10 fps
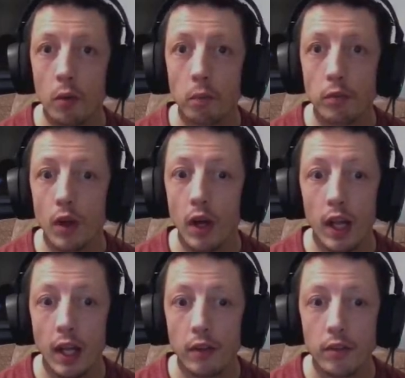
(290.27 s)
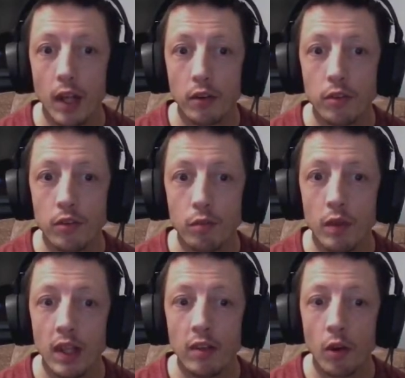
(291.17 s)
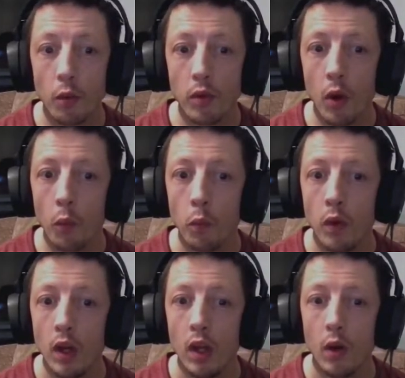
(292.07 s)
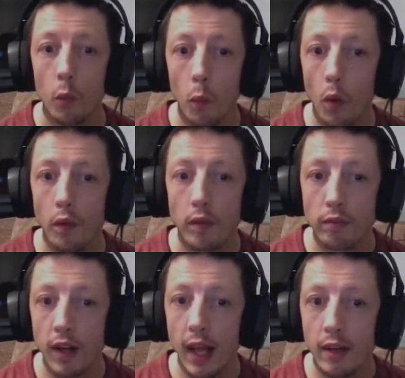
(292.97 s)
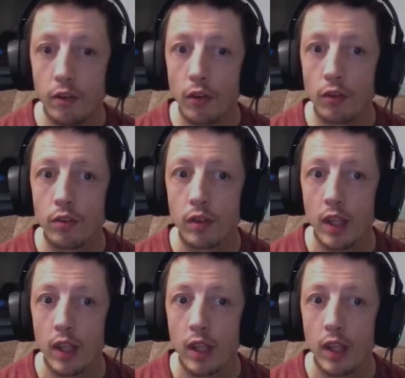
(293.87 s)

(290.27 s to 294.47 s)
So I really don't know what the flare does,